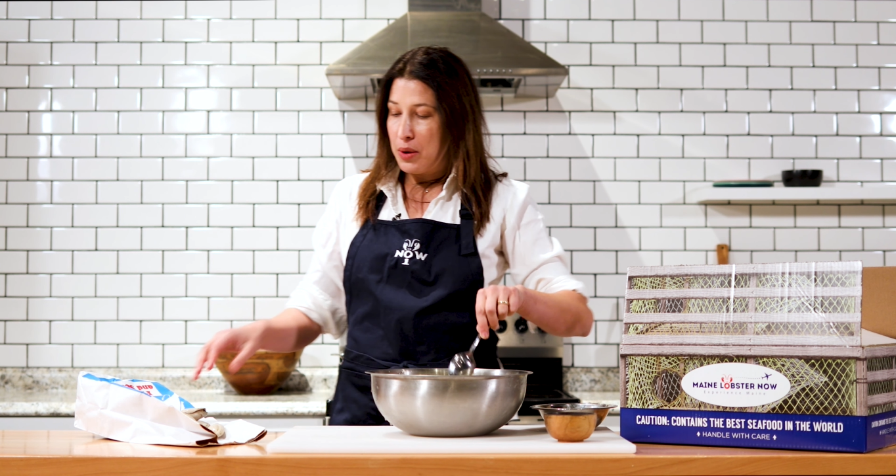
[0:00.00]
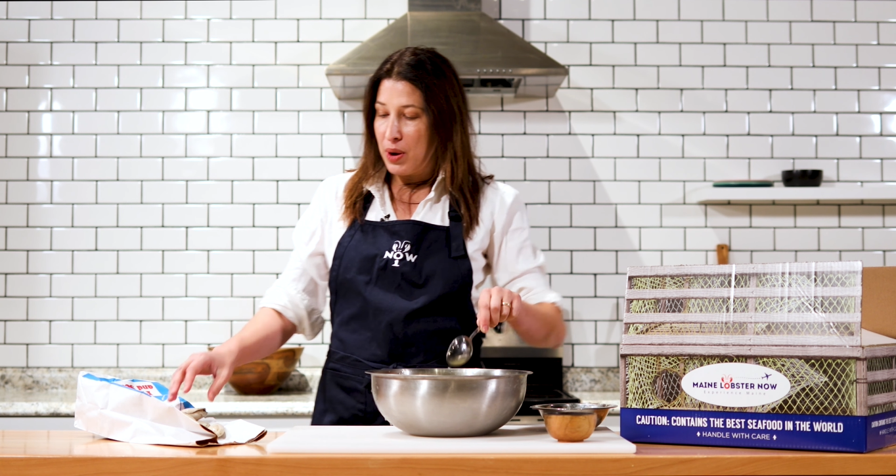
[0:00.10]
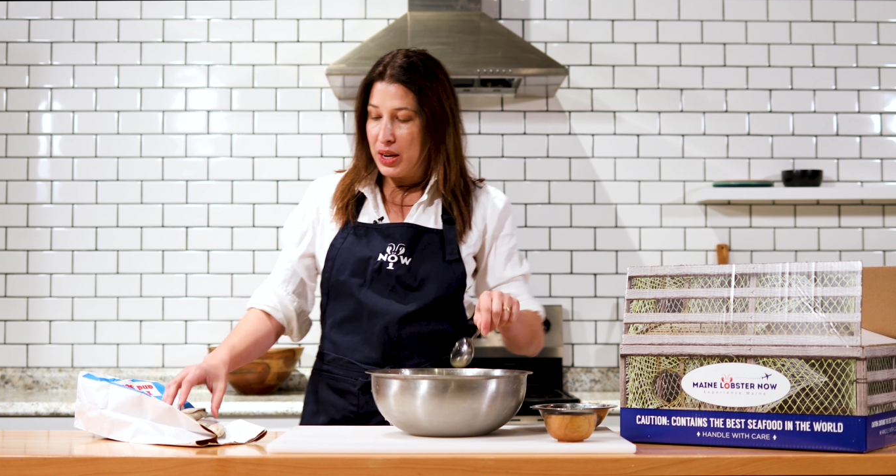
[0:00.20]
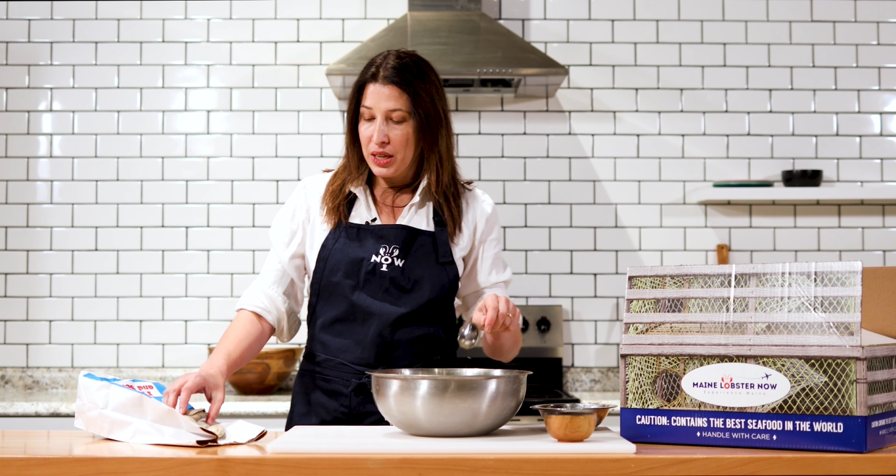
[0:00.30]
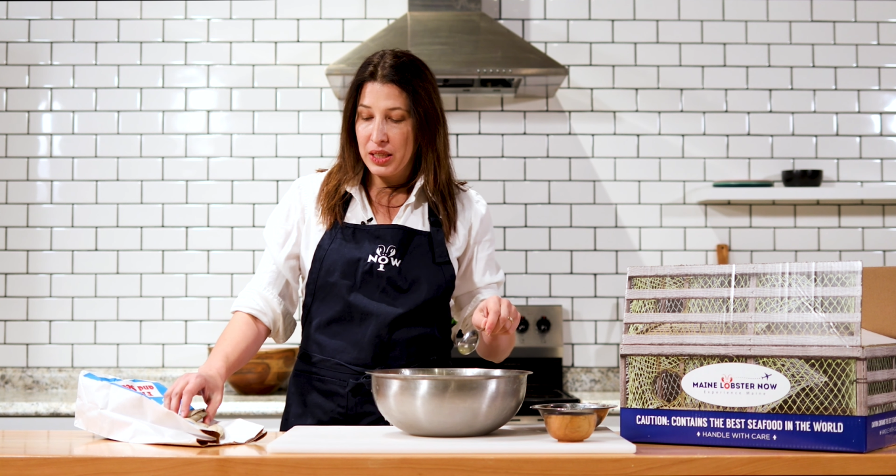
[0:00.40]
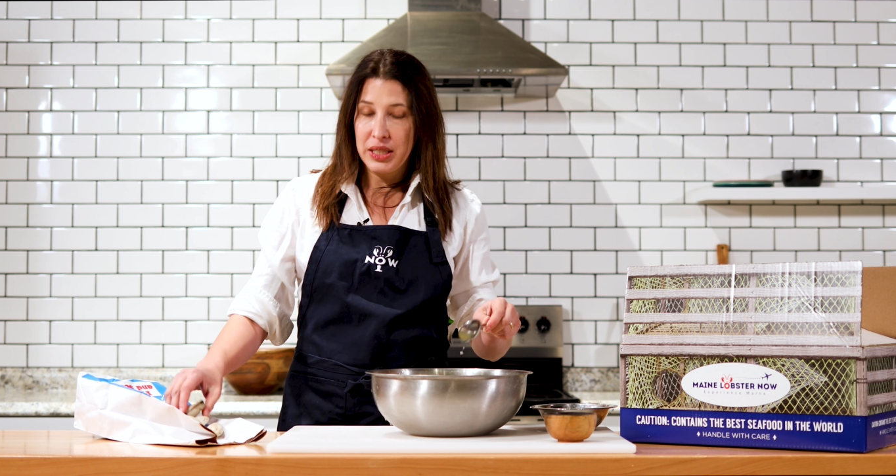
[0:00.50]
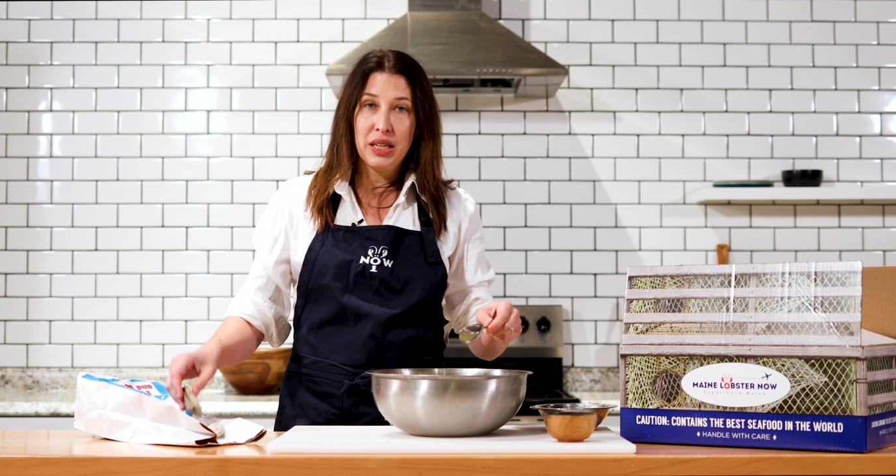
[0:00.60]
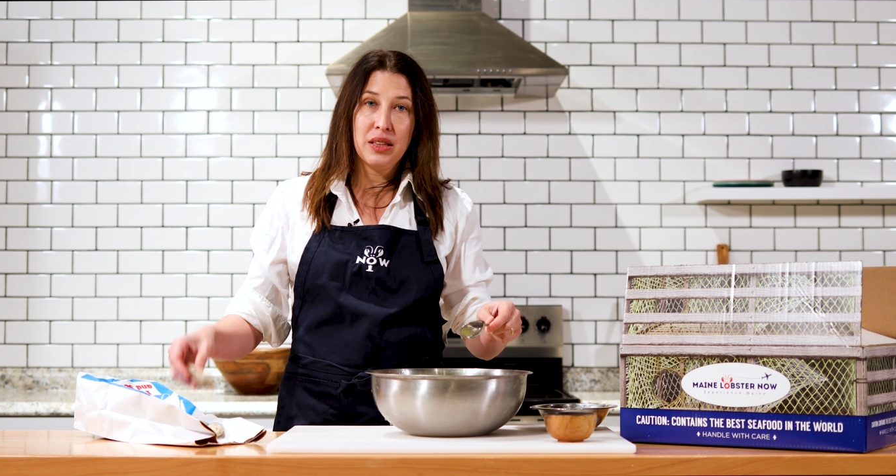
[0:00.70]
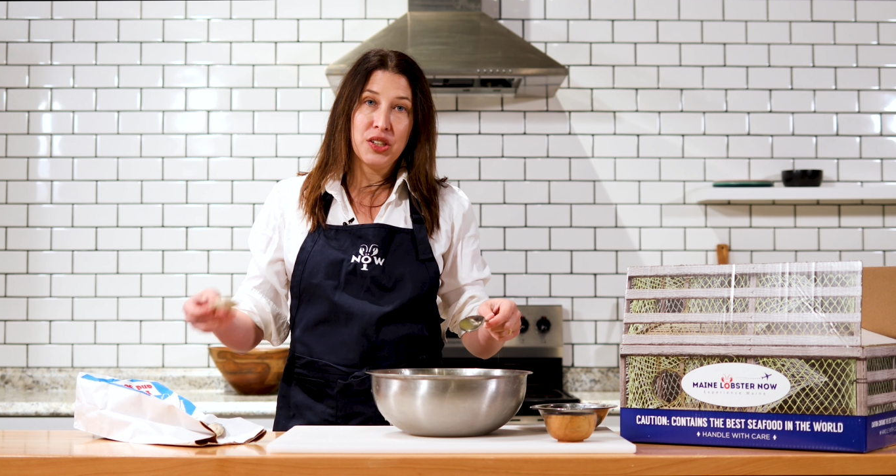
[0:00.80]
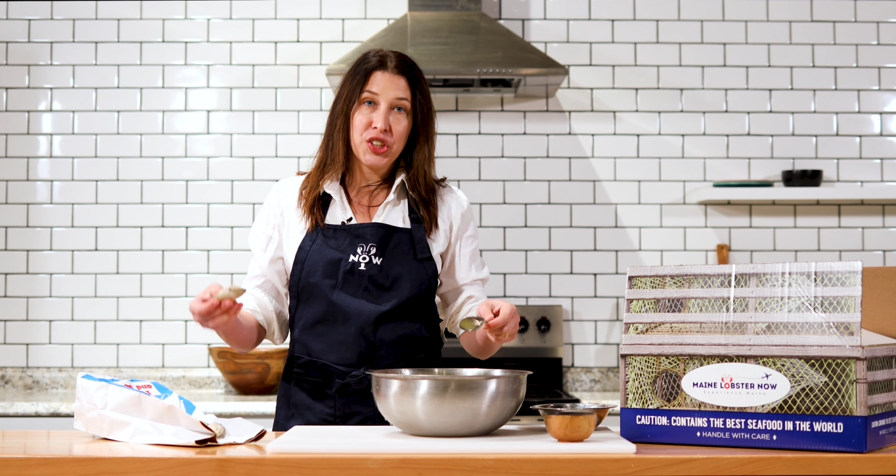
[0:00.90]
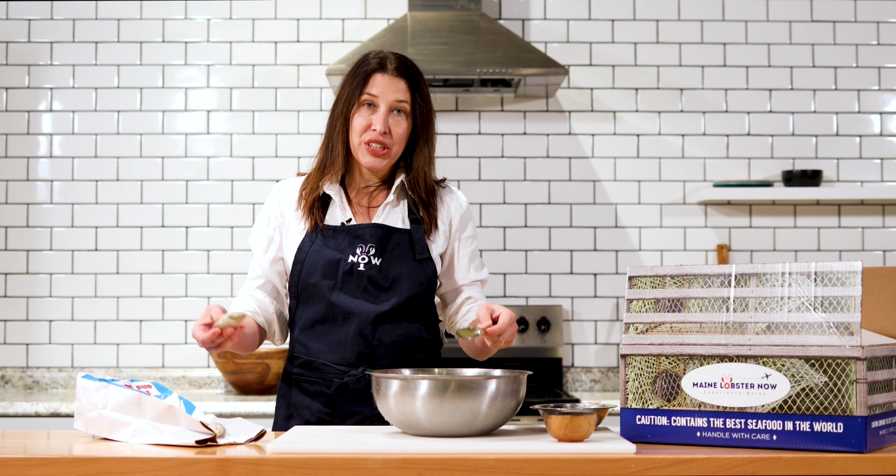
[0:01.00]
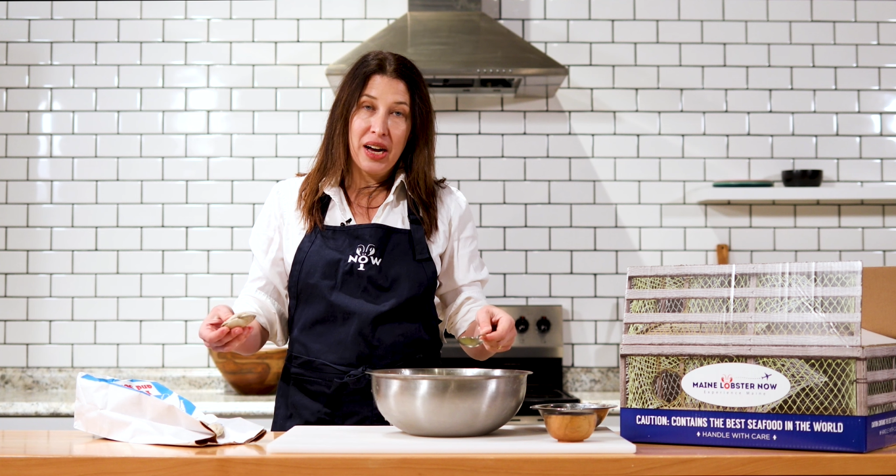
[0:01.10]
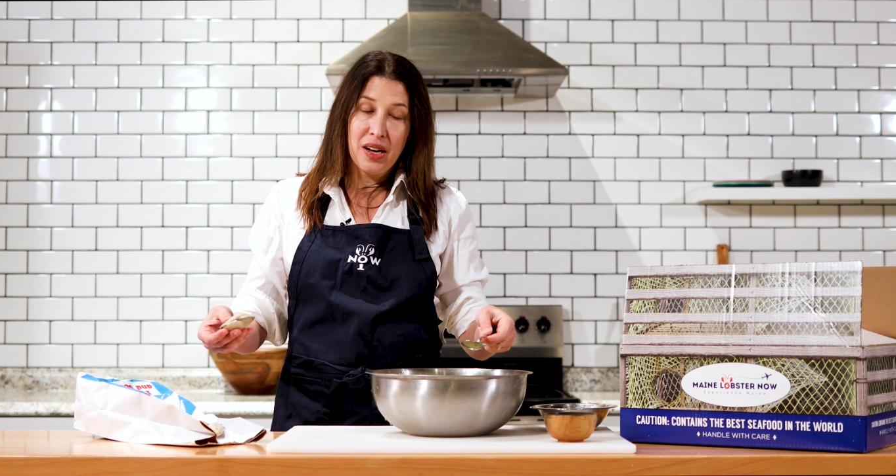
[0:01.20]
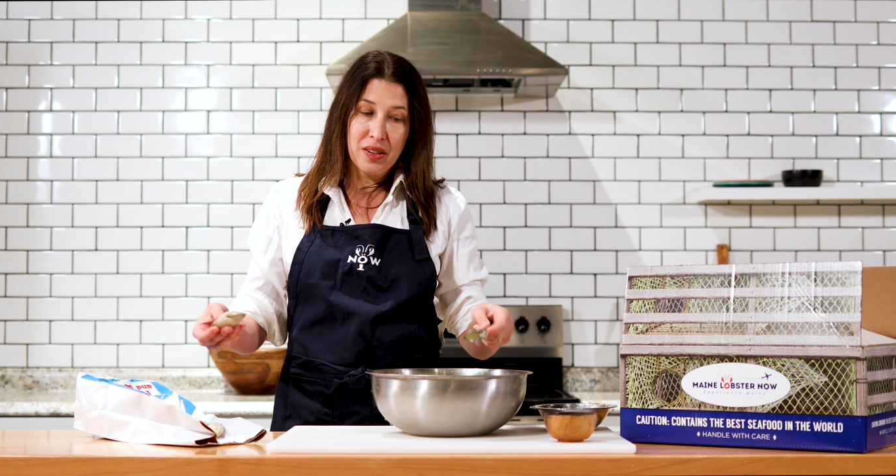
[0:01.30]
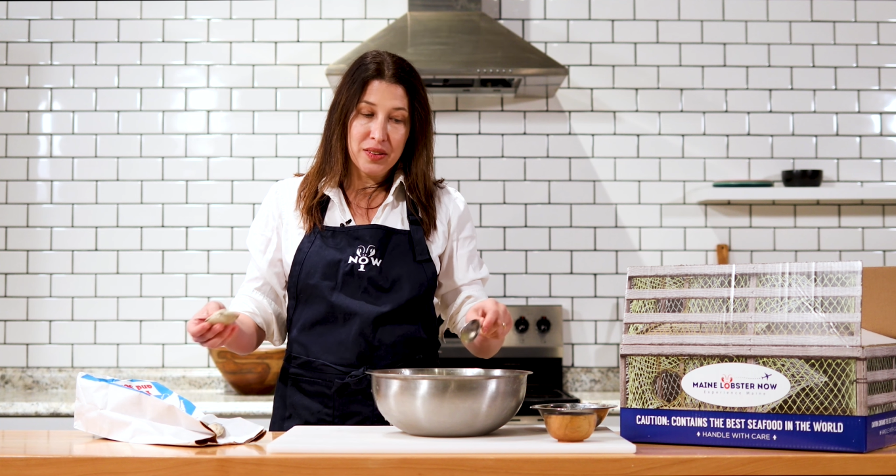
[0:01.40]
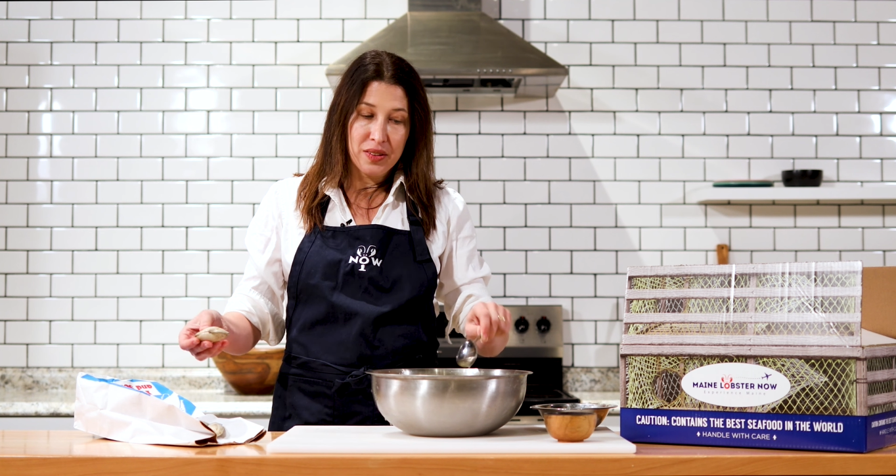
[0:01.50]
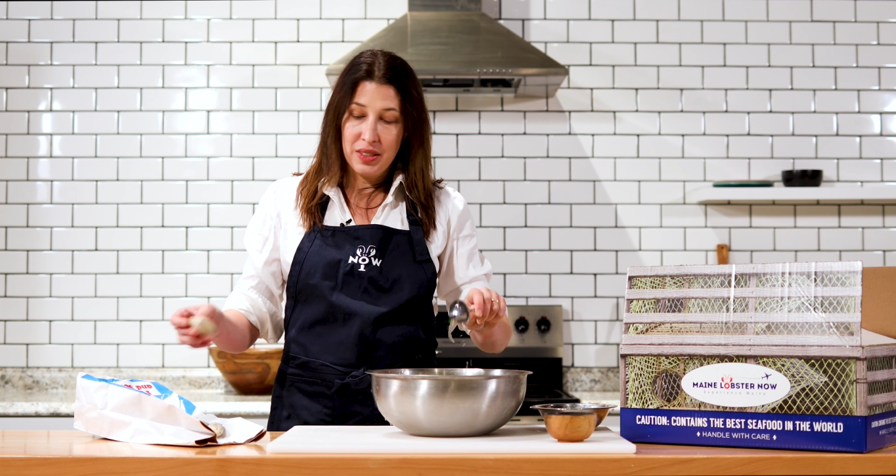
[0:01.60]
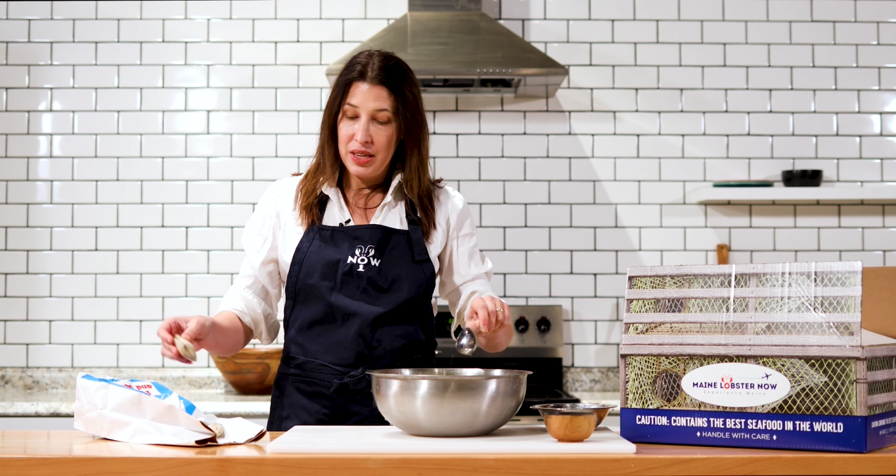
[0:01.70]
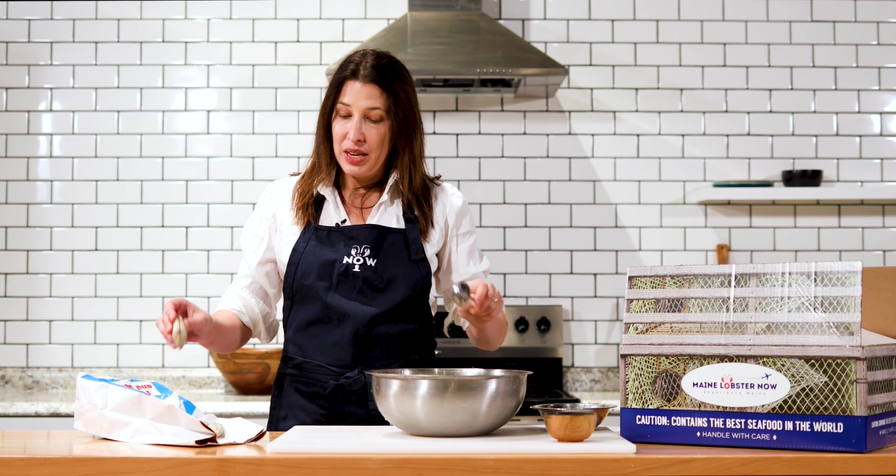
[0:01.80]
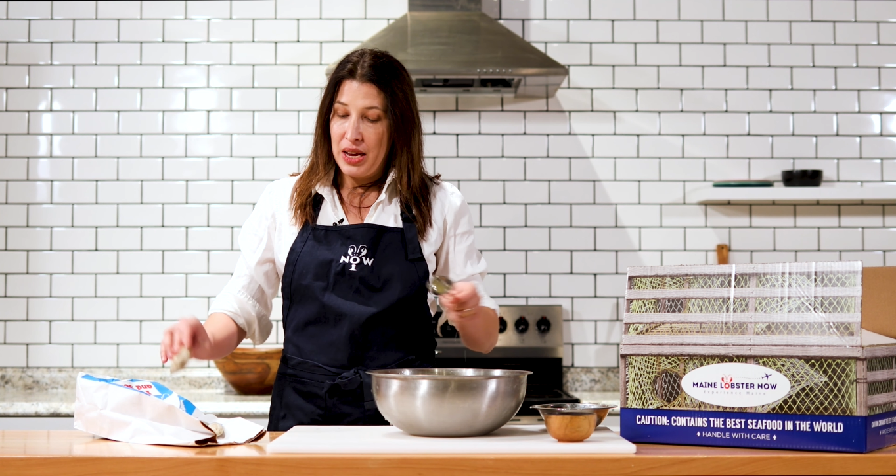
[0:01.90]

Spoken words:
want to clean the shells